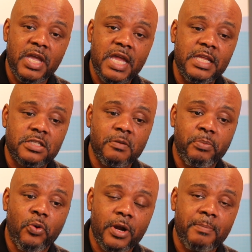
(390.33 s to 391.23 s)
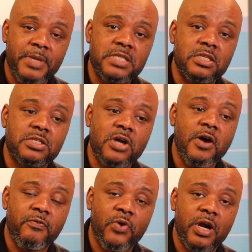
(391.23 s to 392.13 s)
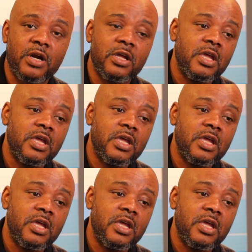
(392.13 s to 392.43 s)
any supported piece of software